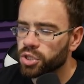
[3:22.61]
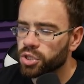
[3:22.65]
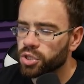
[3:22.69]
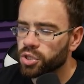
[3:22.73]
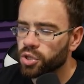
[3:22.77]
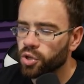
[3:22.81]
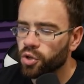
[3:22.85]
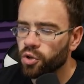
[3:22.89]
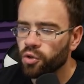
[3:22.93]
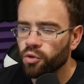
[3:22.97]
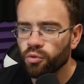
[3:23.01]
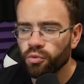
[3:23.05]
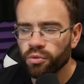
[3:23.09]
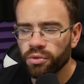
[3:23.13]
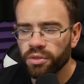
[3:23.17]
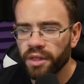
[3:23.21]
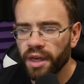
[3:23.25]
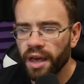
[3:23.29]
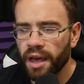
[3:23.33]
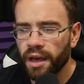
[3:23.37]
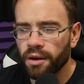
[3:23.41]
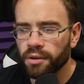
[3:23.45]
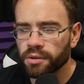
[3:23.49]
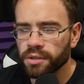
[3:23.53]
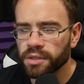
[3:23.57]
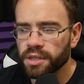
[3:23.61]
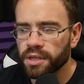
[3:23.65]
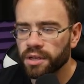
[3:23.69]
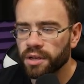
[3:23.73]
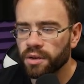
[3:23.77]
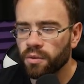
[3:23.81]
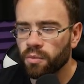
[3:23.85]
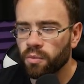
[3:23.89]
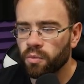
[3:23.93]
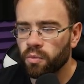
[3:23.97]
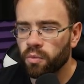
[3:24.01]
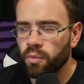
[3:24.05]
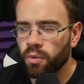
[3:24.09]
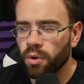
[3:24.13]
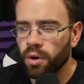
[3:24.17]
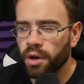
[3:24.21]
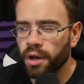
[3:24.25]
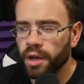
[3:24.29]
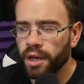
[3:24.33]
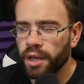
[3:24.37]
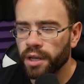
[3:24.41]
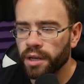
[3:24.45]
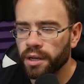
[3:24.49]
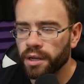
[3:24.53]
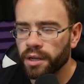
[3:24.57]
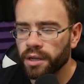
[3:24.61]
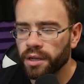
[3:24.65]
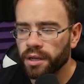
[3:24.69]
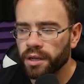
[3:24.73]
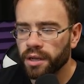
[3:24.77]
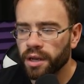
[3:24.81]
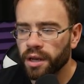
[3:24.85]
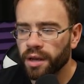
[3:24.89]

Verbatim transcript: 2001.